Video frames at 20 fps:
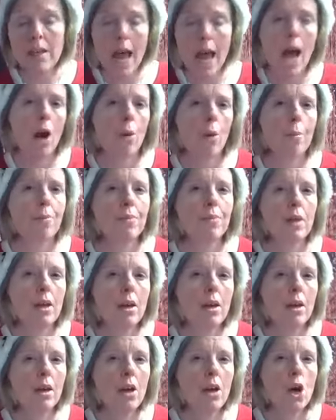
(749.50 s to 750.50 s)
Now,
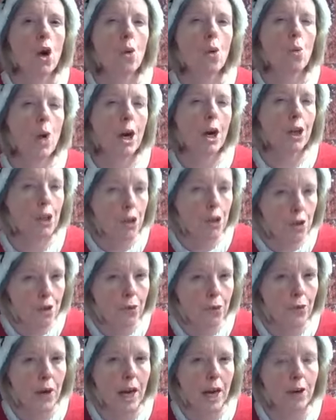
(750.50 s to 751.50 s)
where do
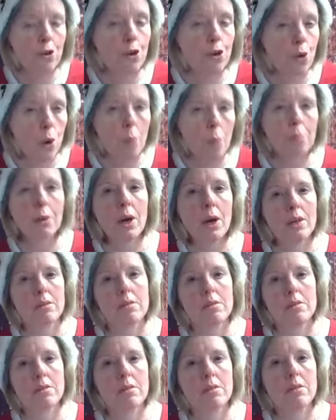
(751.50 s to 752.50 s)
you find your
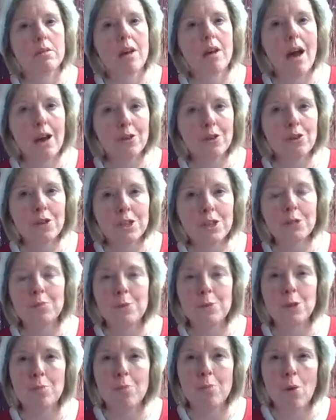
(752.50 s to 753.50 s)
presents on
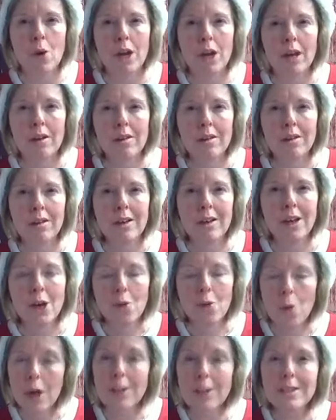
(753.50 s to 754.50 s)
Christmas morning?
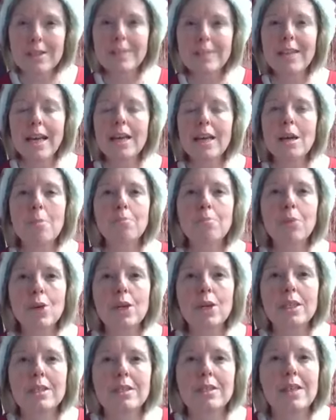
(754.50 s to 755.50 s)
Where does Santa
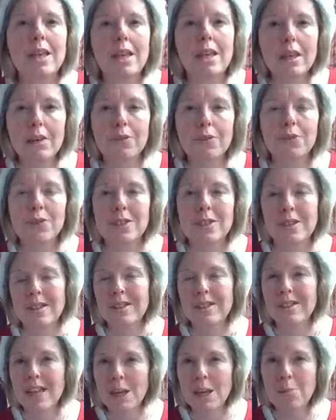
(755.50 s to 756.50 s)
put the gifts
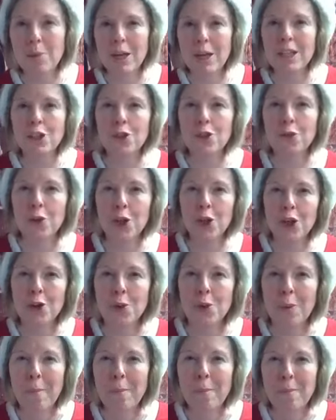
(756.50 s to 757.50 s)
that he brings for
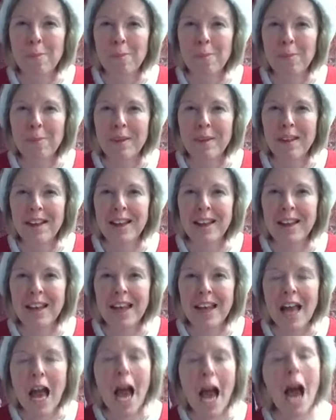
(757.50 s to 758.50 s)
you?
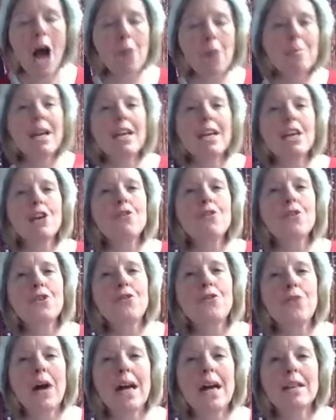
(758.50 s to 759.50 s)
How many of
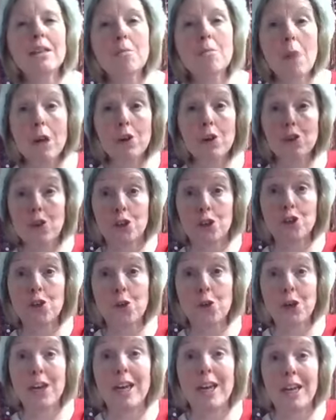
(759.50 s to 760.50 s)
you find them under the
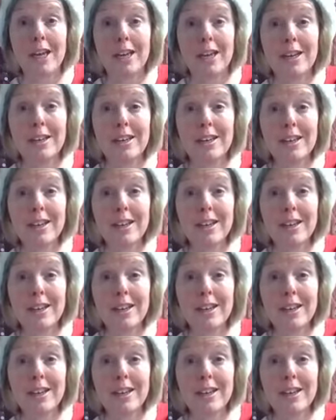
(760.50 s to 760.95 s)
tree?